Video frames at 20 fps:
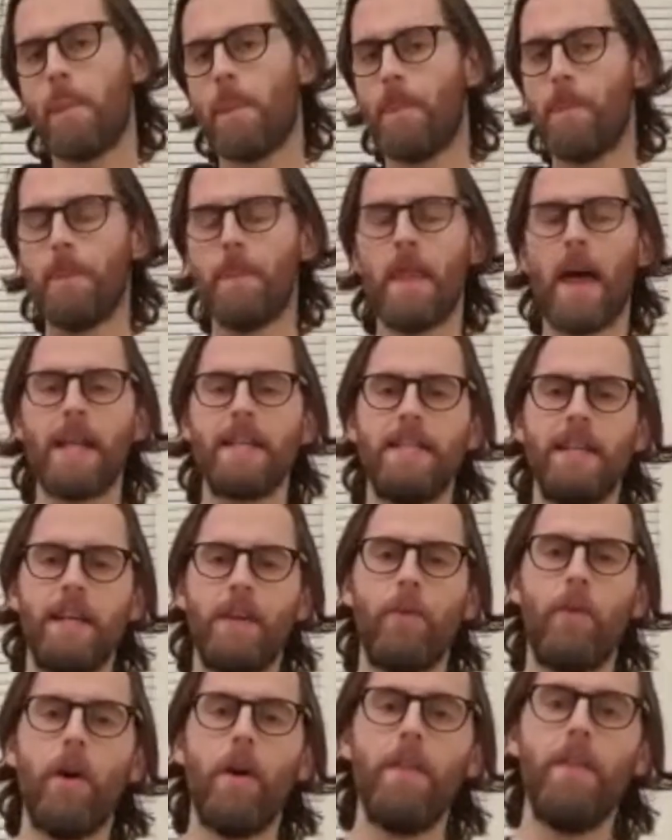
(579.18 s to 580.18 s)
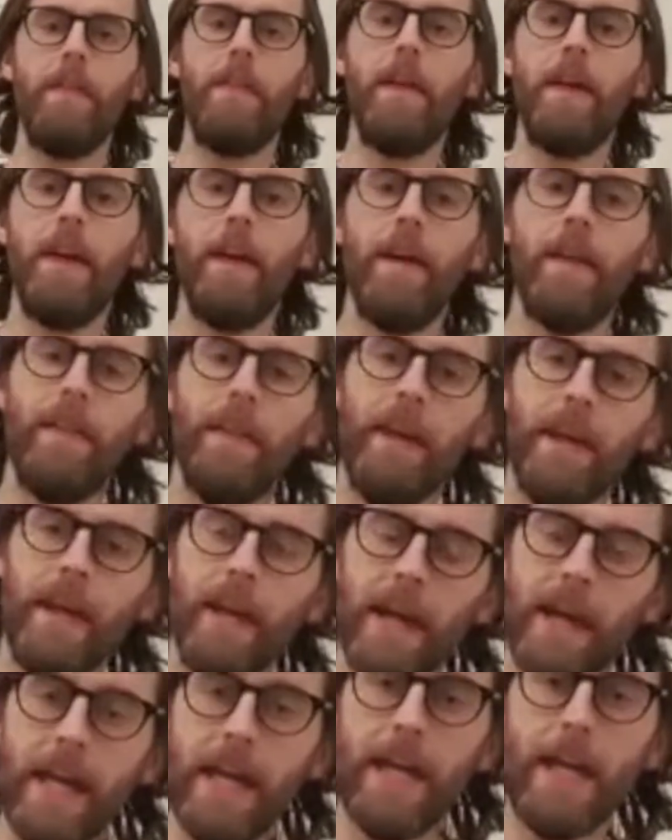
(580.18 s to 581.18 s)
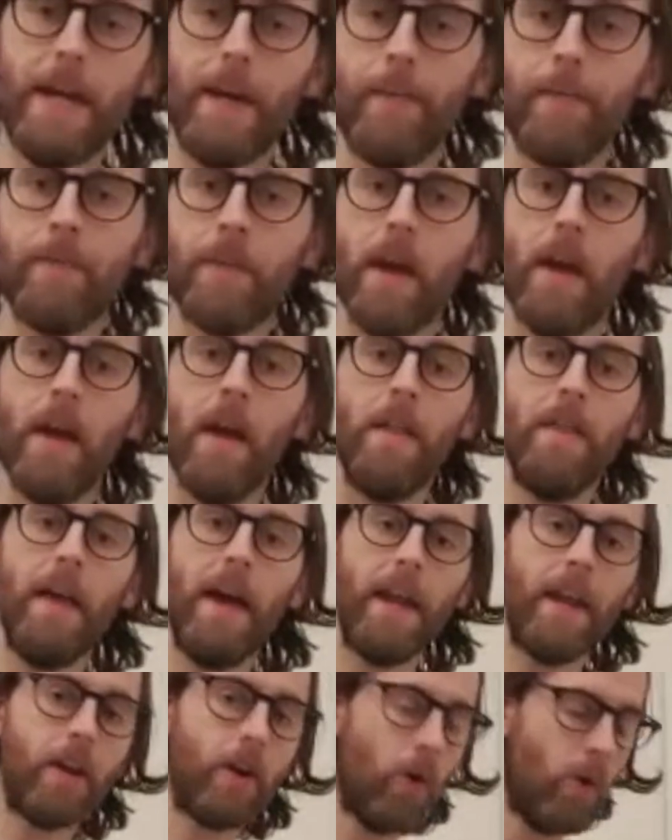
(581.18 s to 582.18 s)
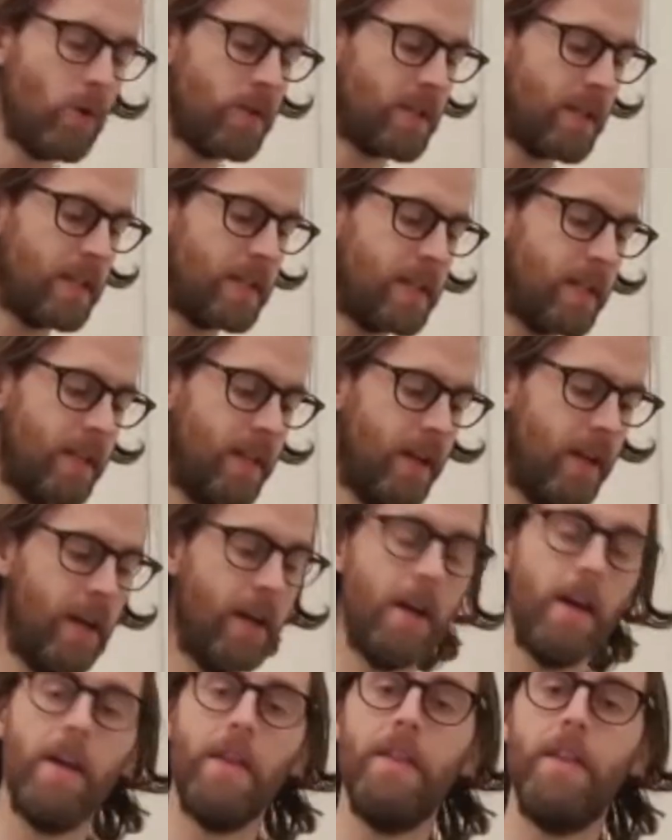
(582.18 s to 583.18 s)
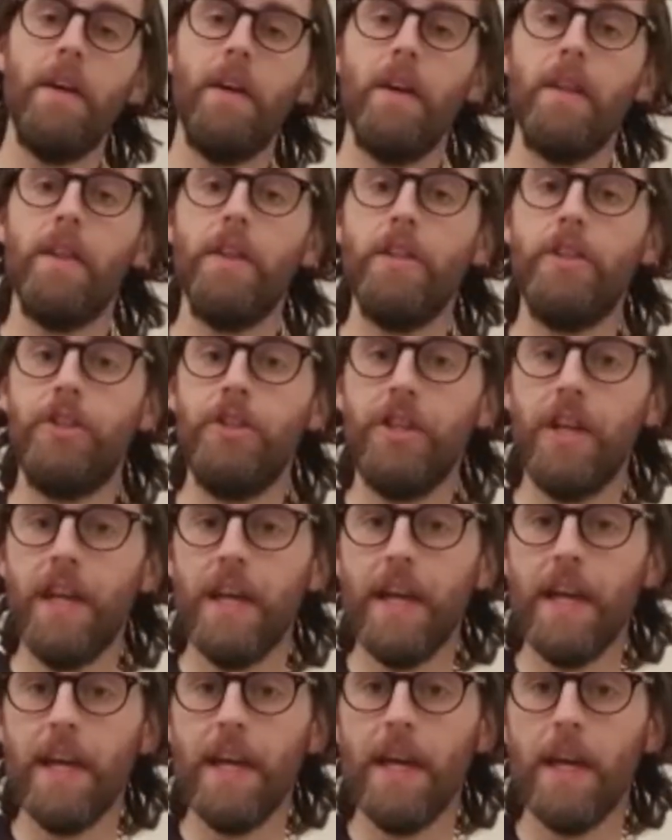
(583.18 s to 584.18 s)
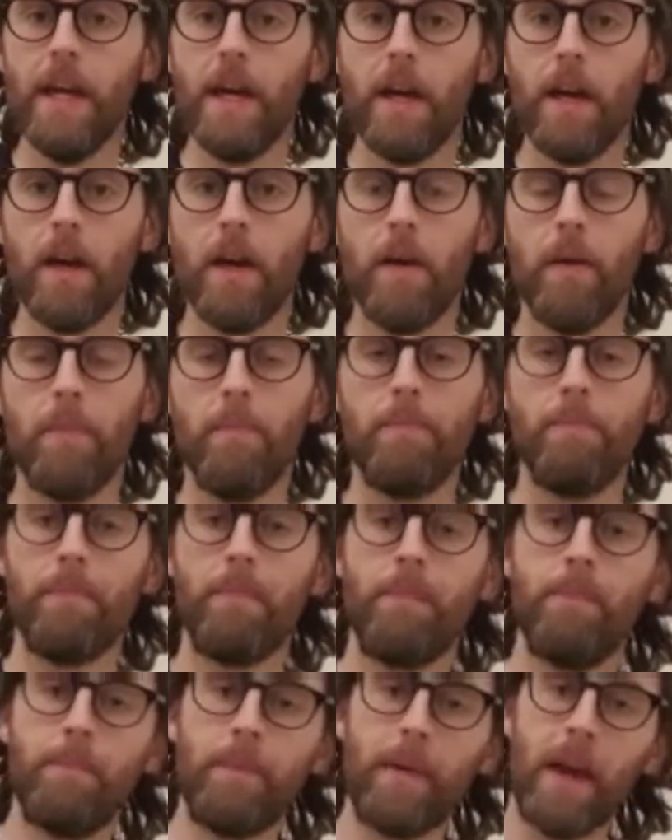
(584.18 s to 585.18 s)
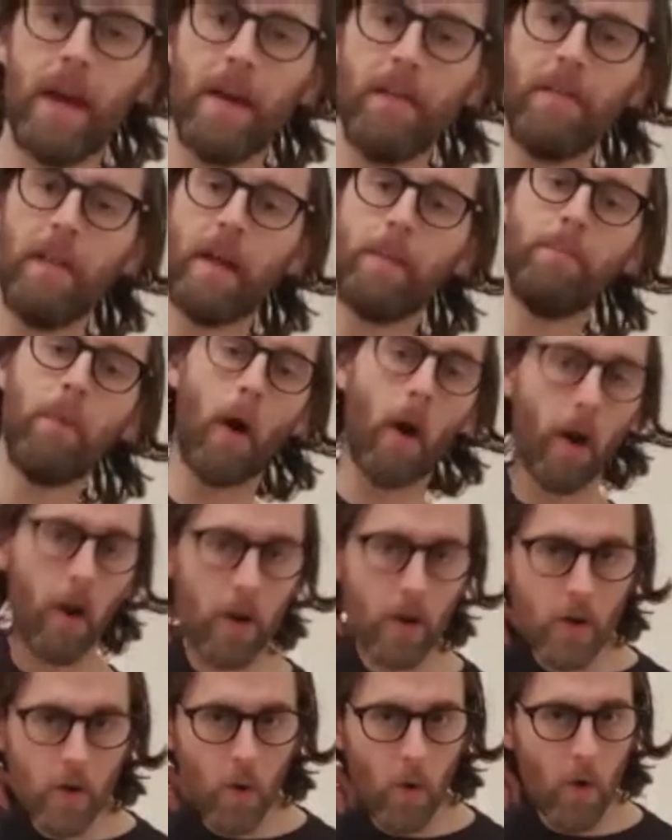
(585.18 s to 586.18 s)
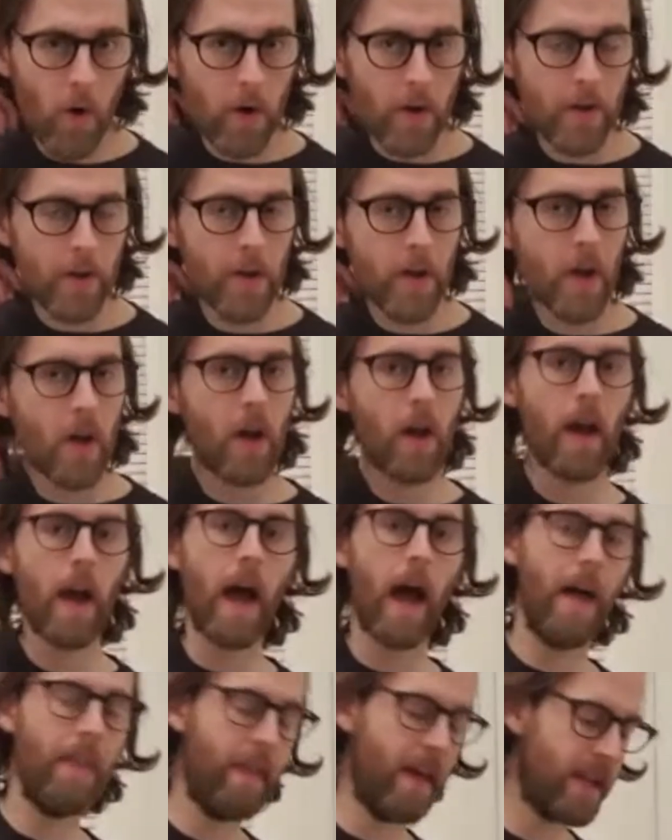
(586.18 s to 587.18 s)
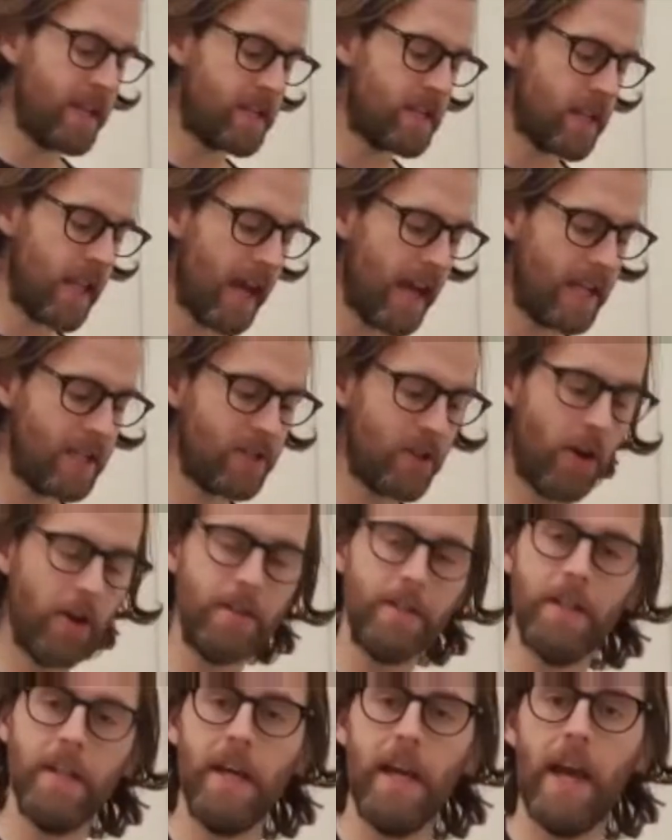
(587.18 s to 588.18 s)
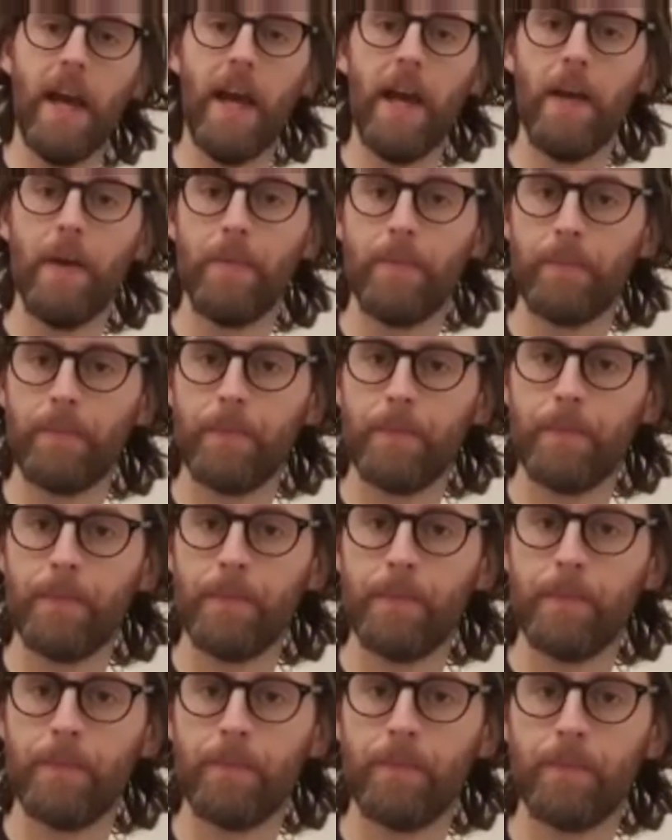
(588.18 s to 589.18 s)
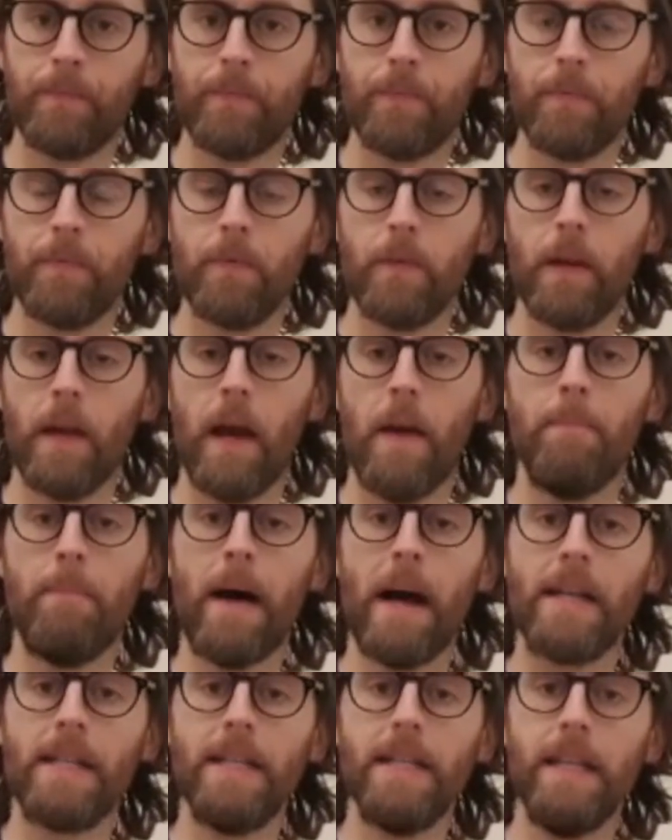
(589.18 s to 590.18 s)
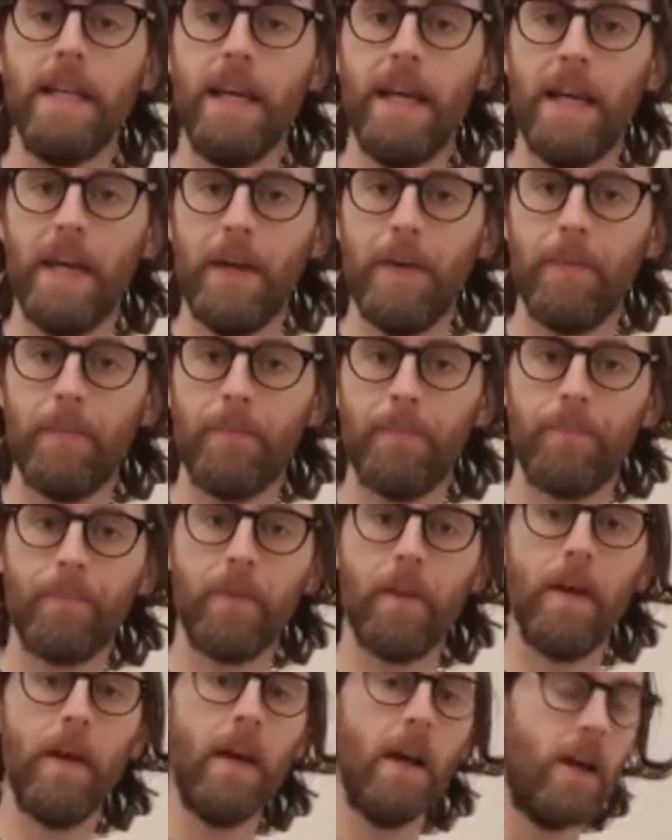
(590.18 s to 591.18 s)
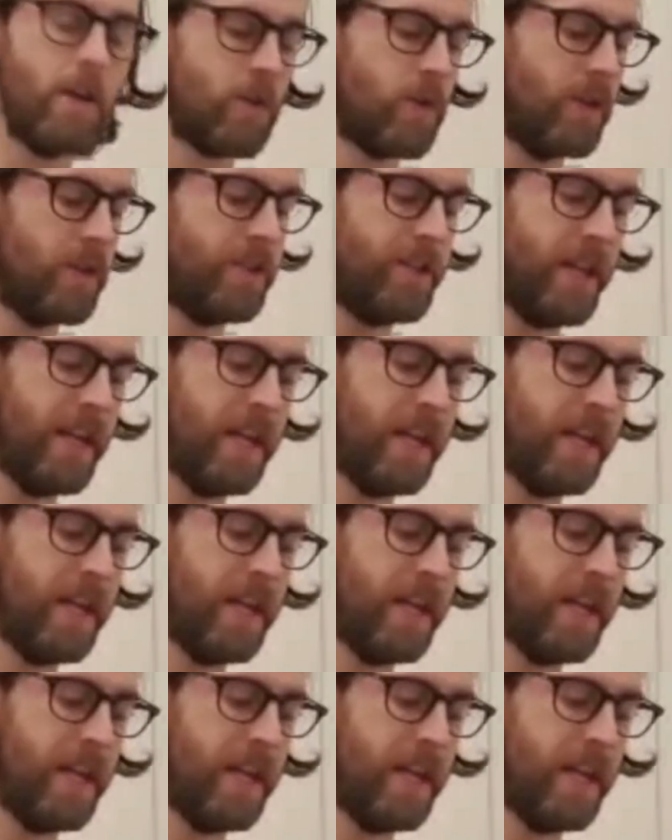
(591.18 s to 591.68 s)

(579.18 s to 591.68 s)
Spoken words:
And that's it around the E. Then it goes into the G, kind of like power chord, and then slides down to the A and back to the E. So the G